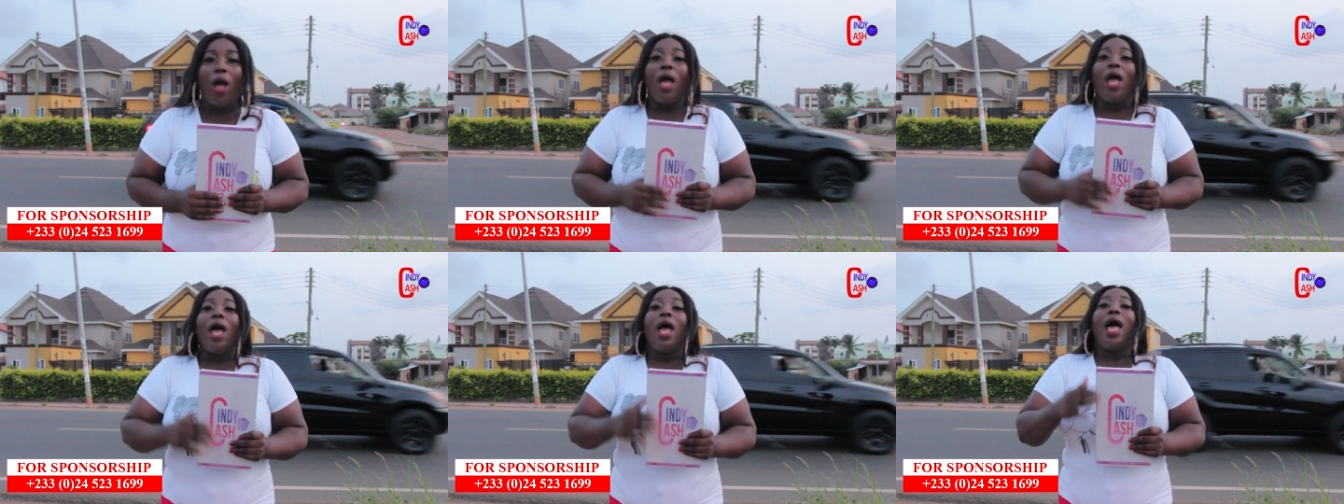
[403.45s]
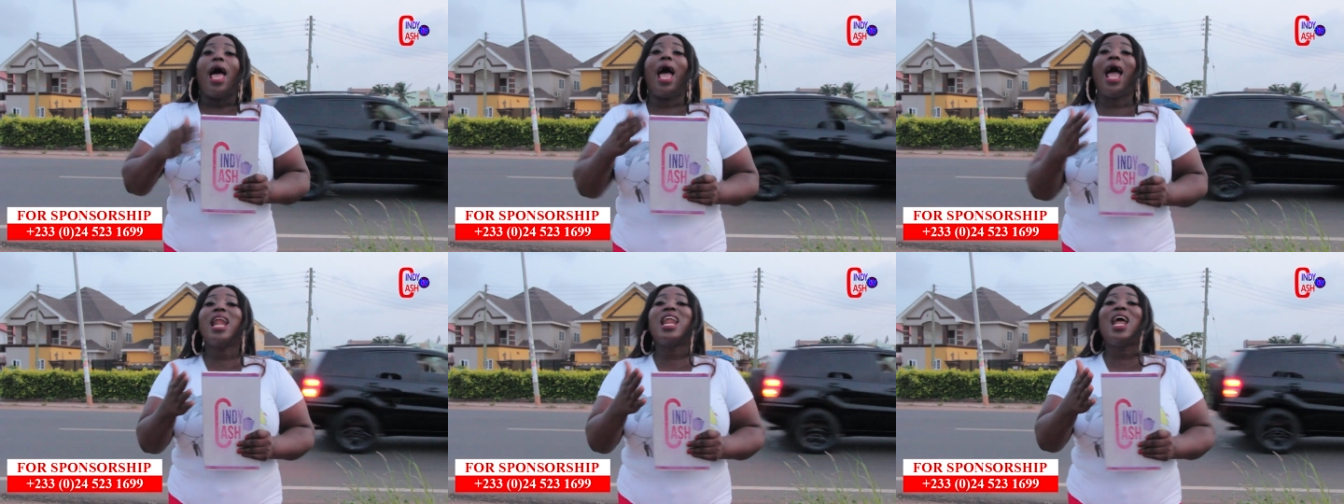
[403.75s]
And
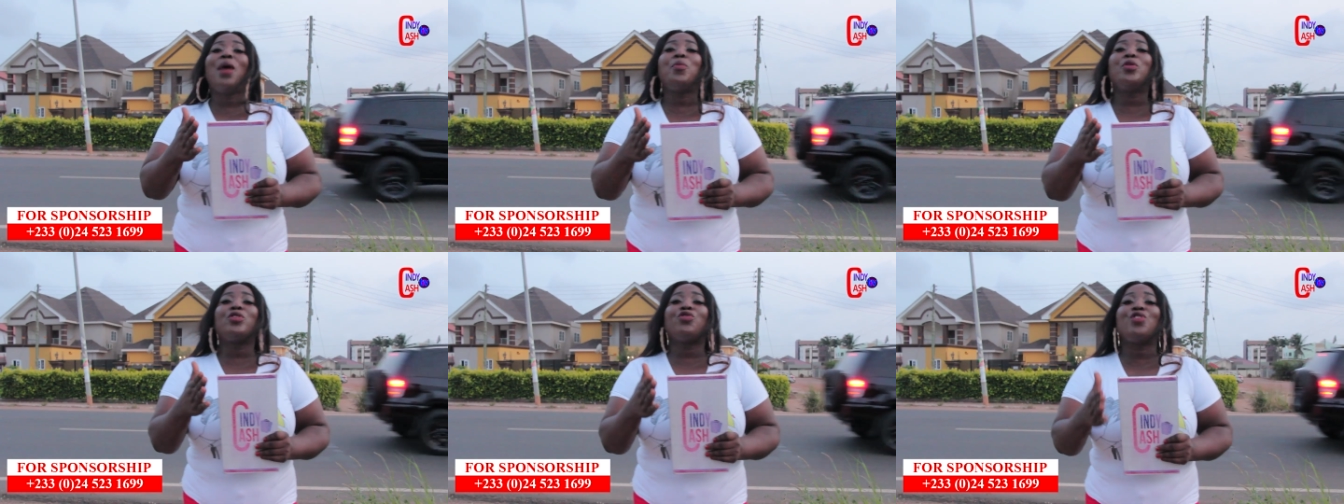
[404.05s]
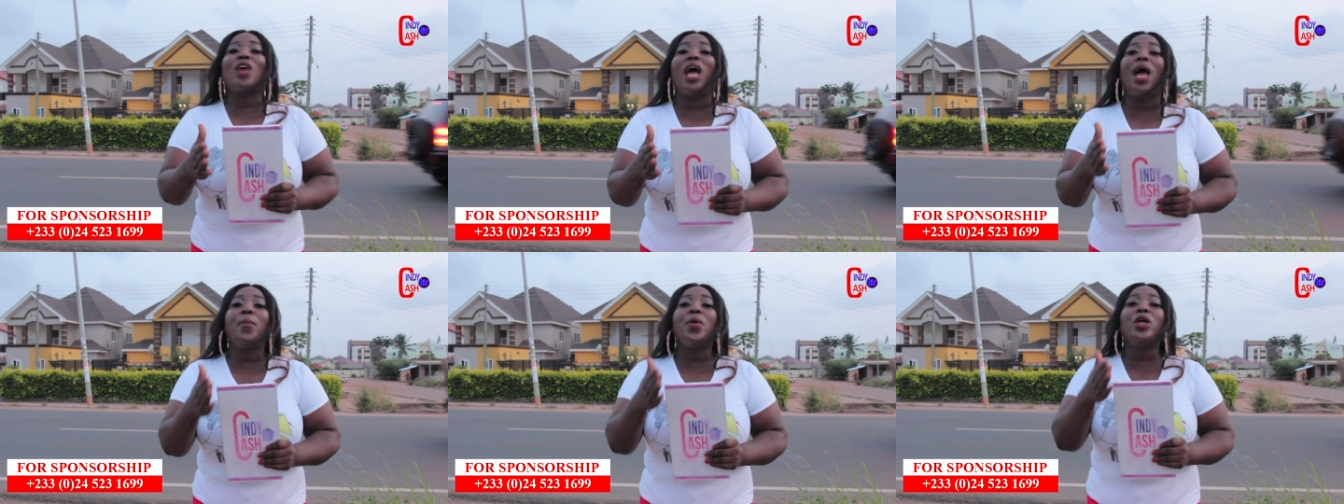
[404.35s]
I wish
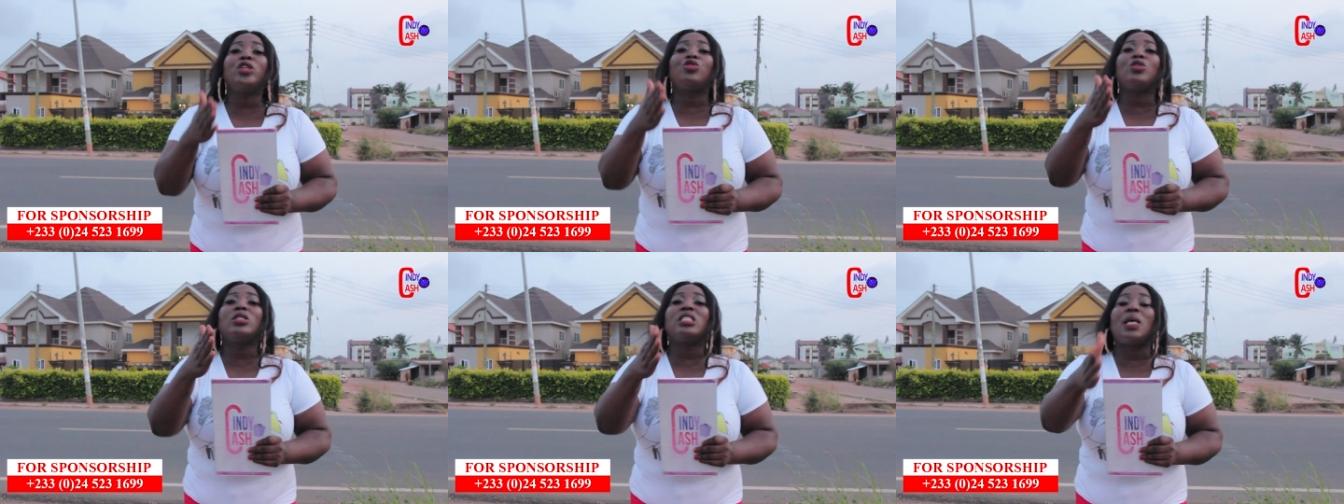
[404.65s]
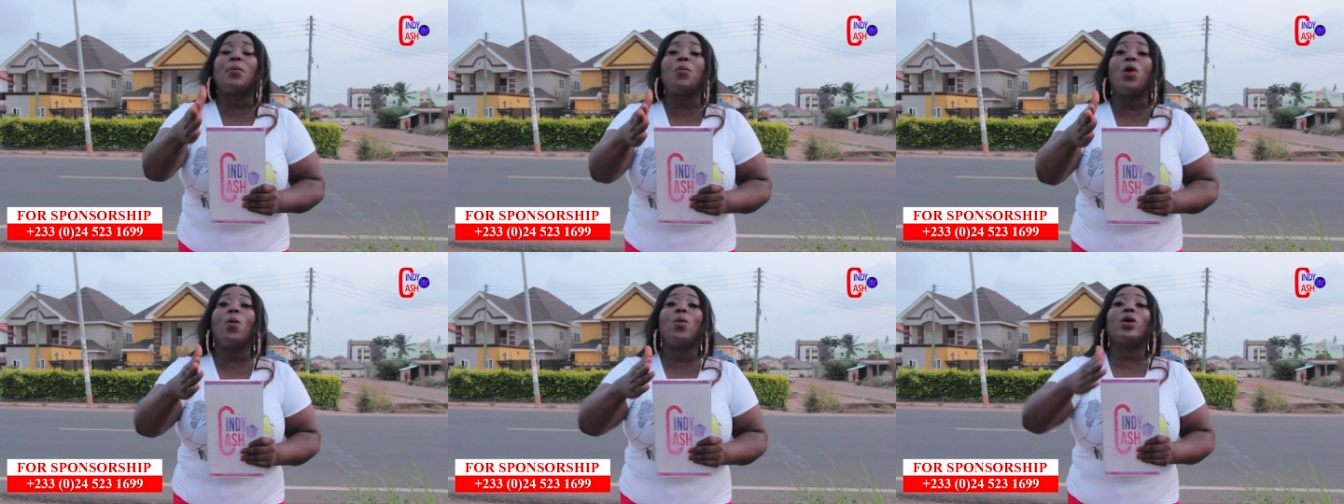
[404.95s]
you had been soon
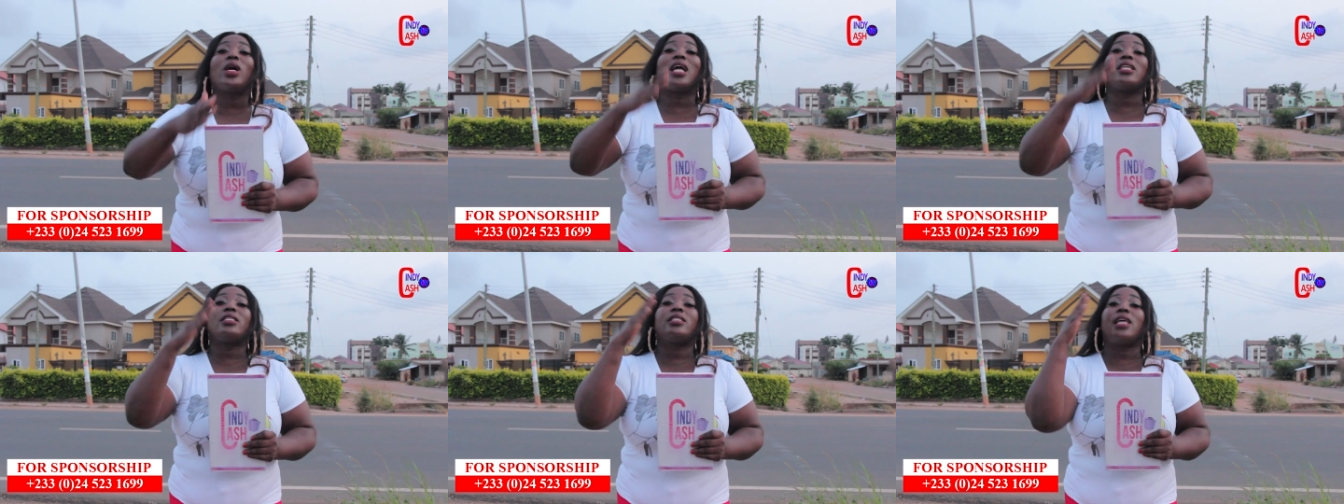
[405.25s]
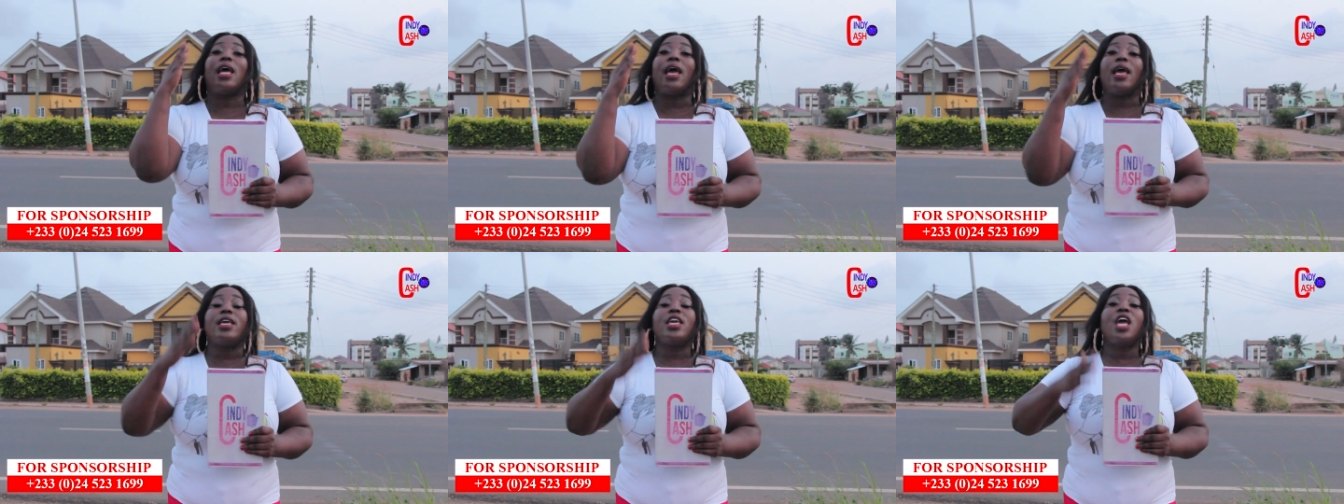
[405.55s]
some more
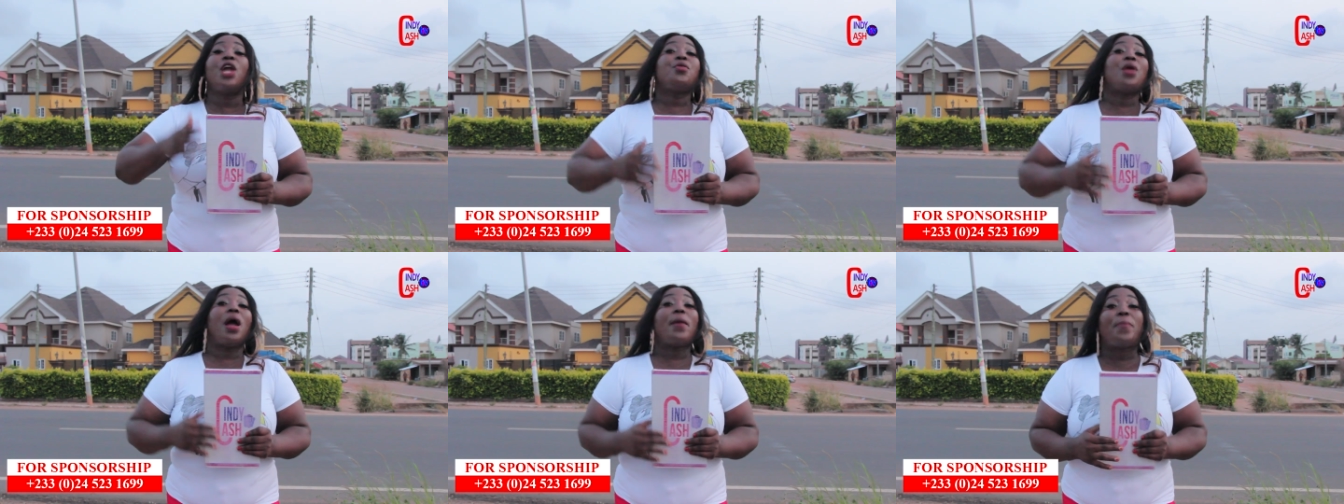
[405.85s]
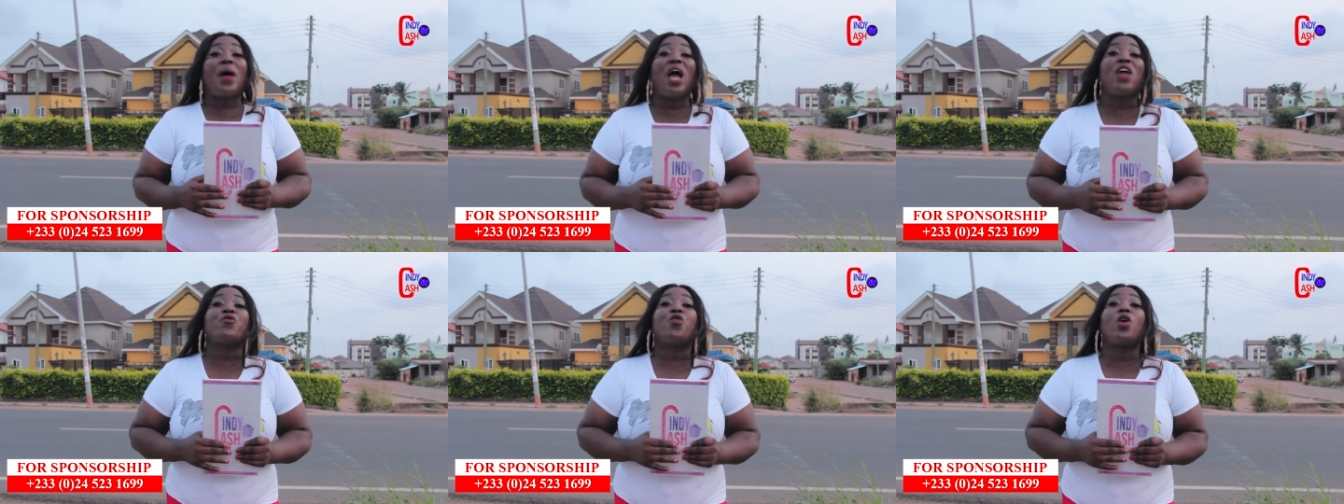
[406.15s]
catcher, and your
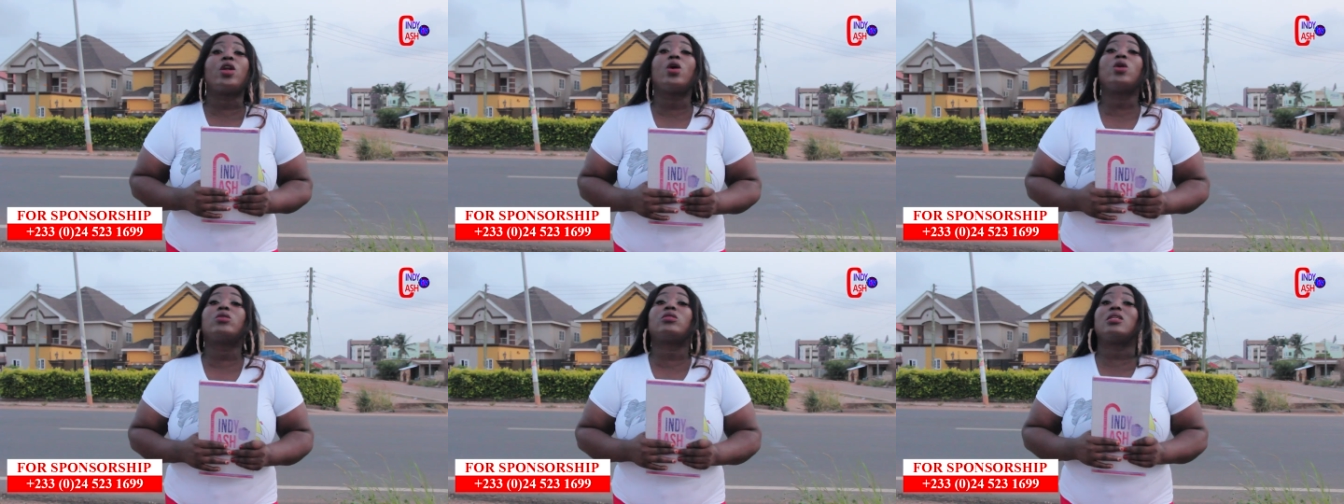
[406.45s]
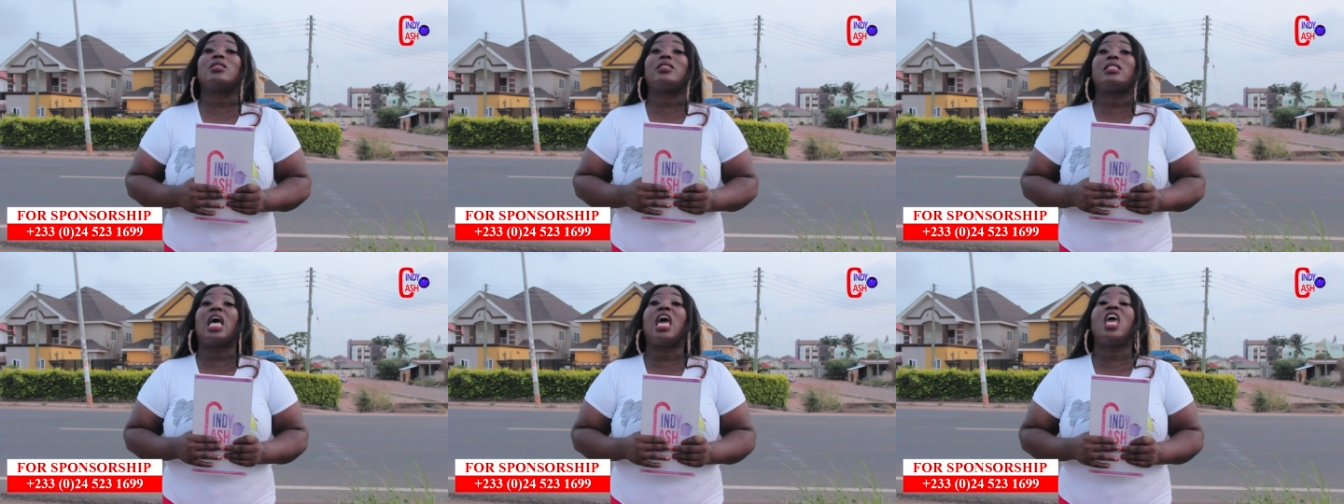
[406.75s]
Bible
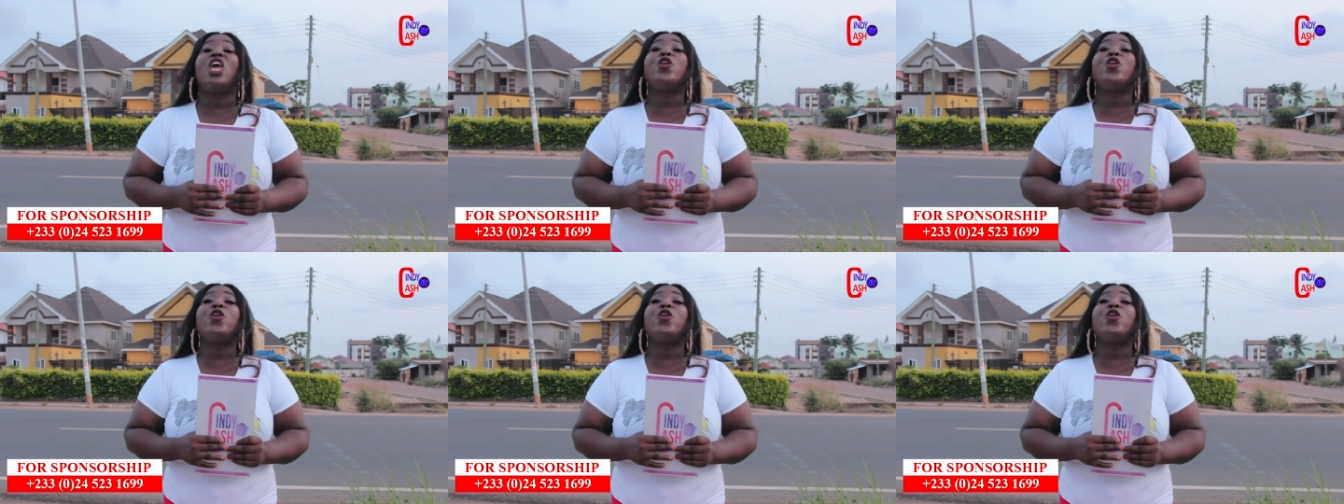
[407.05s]
nonsense.